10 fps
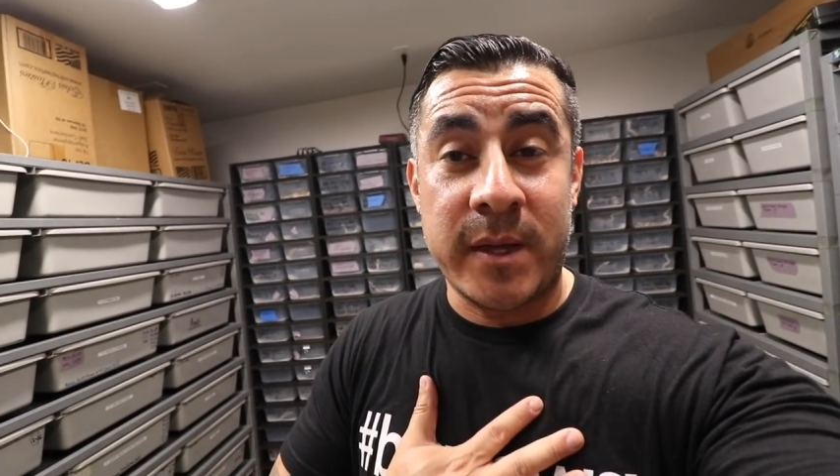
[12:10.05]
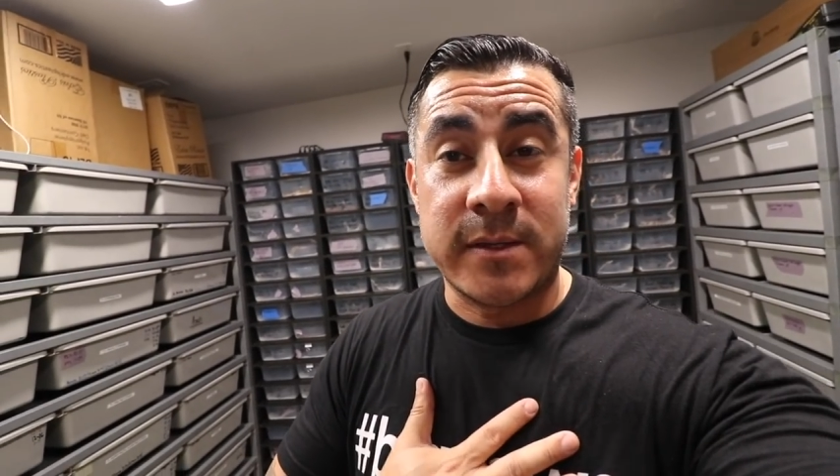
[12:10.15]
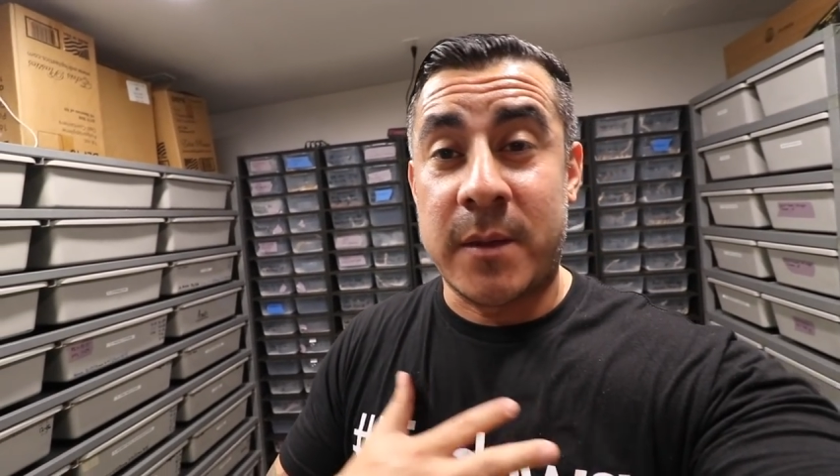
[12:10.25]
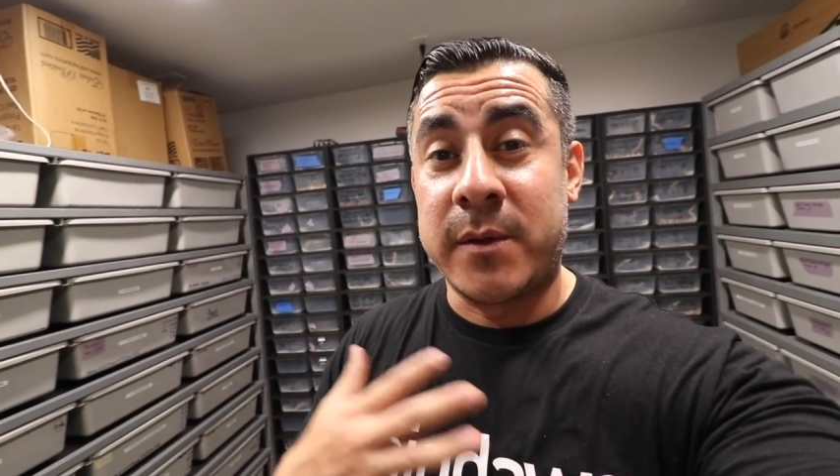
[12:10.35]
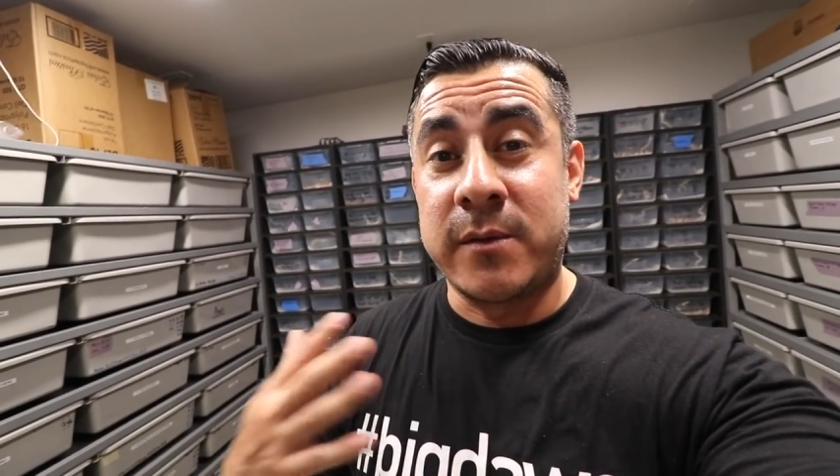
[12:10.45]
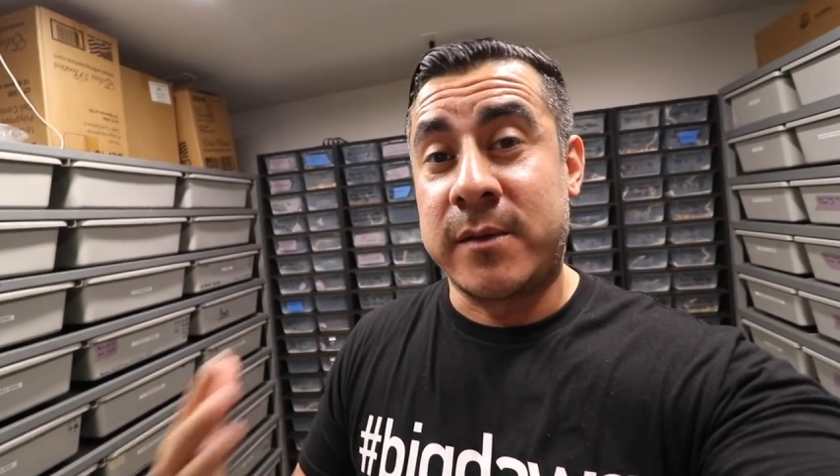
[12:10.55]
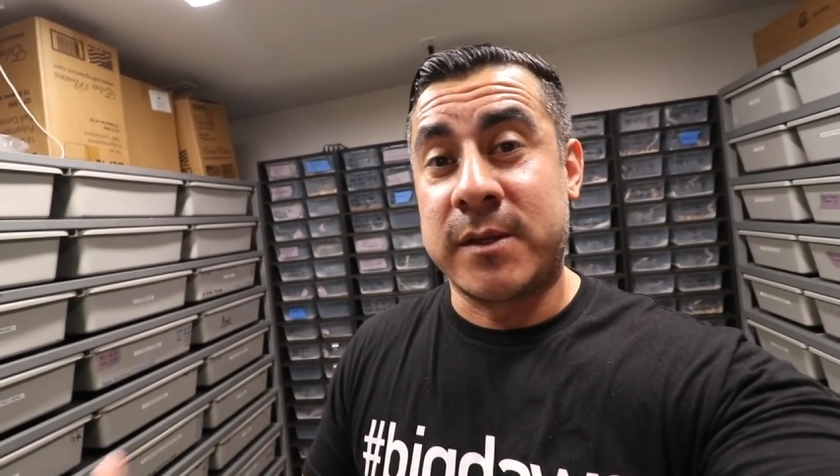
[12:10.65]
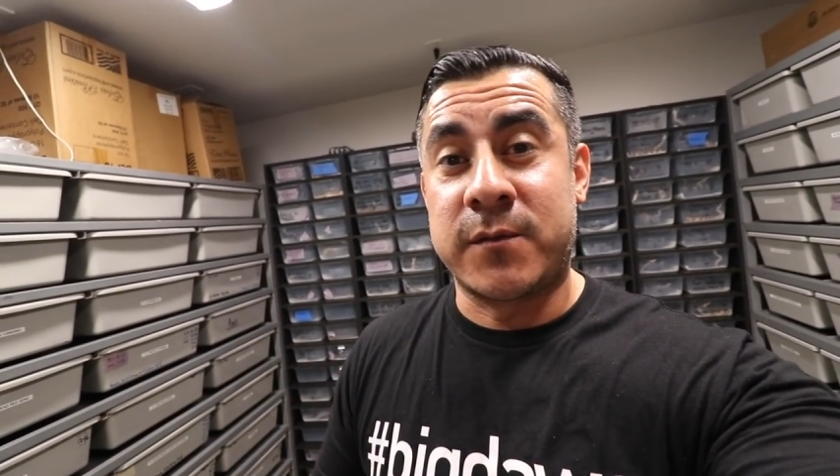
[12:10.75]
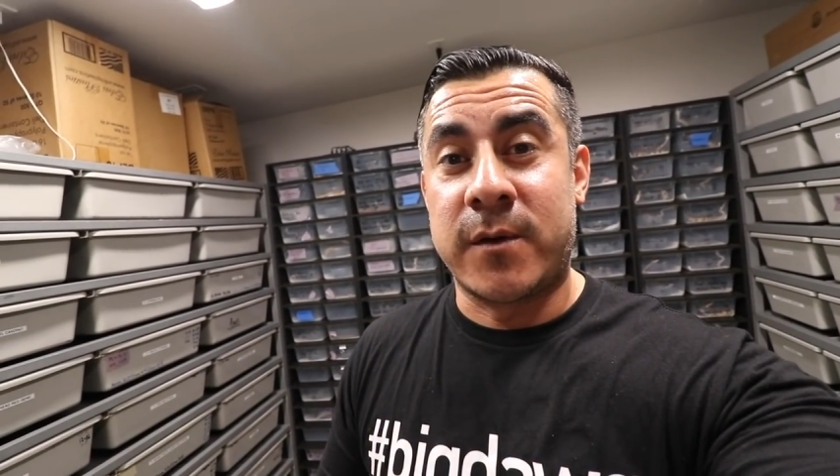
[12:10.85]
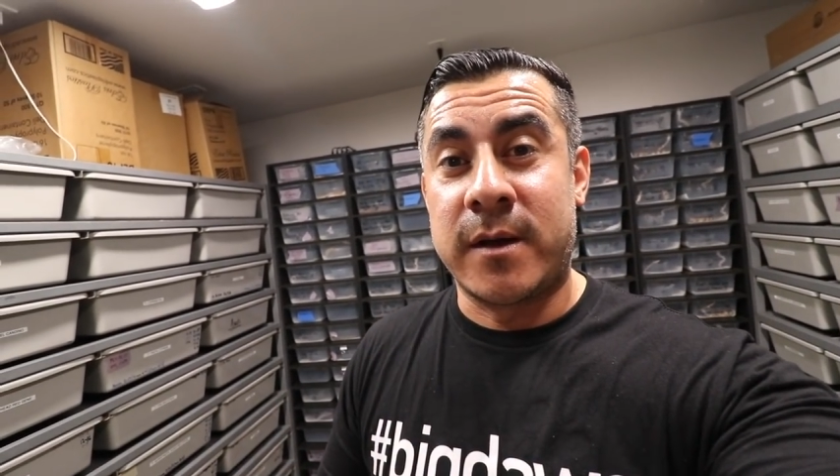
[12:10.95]
I've been doing
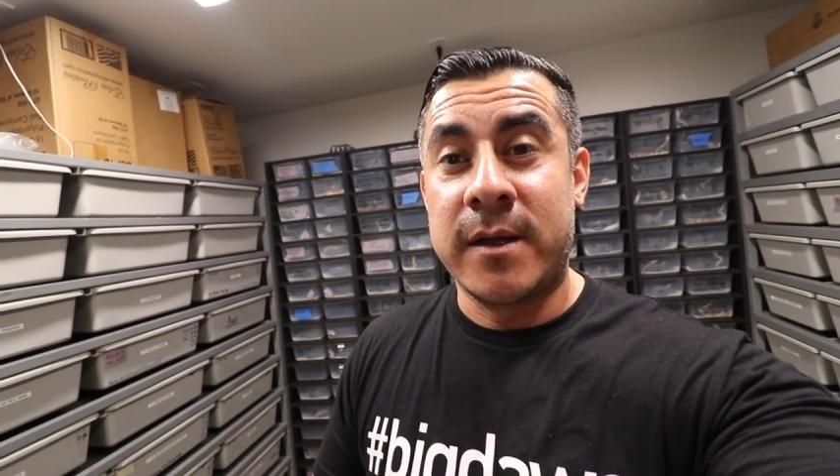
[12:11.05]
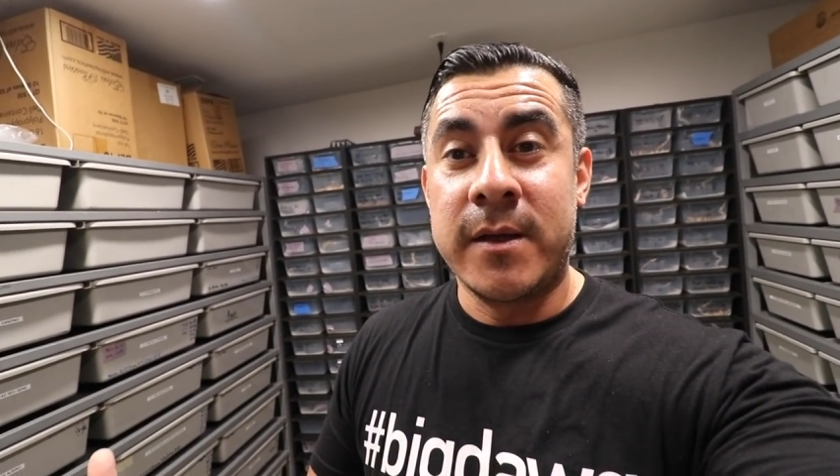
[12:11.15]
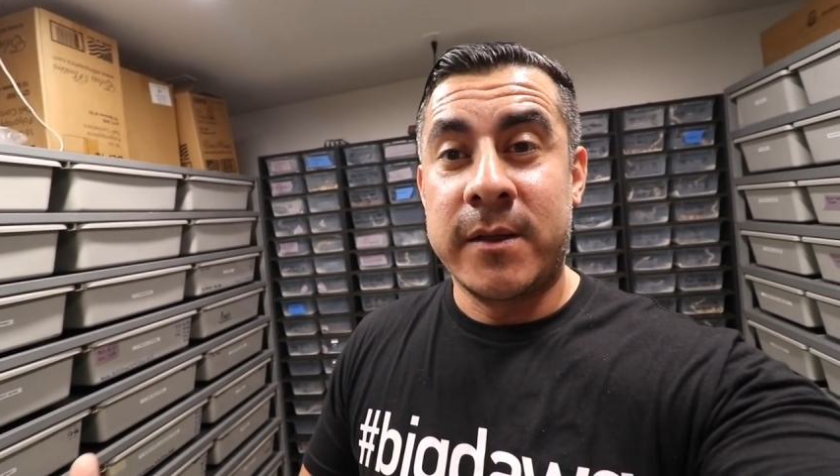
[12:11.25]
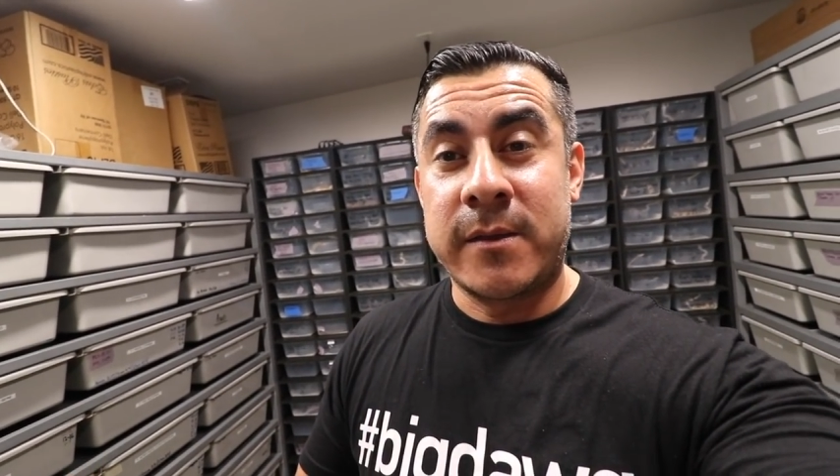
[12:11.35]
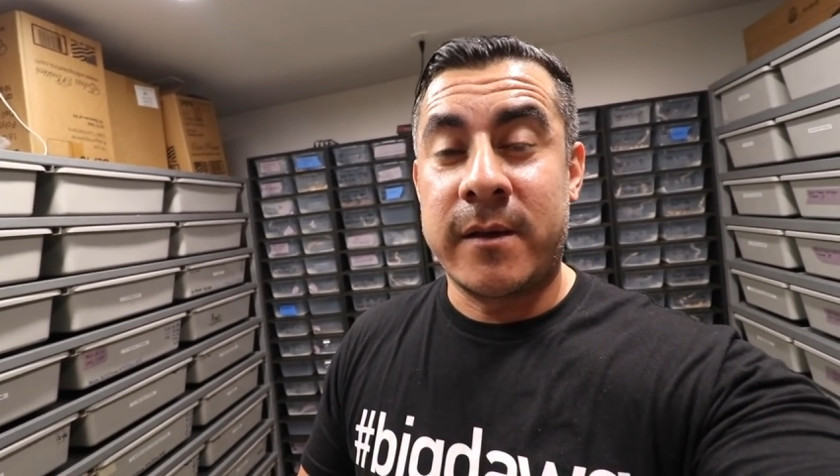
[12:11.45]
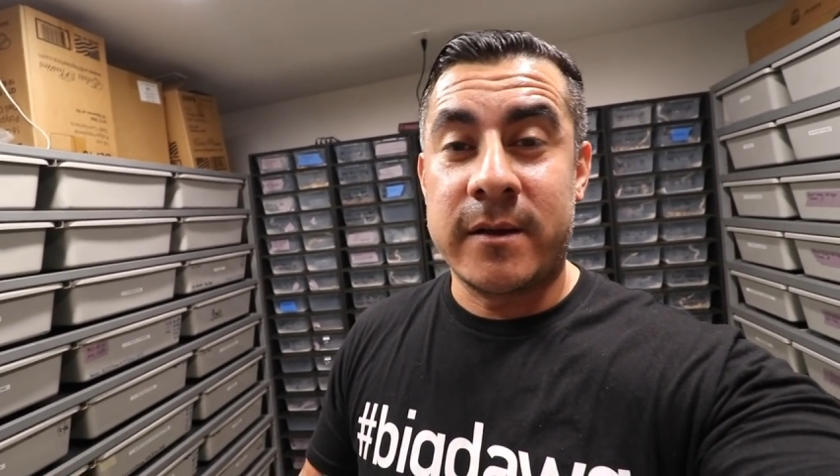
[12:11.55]
this for three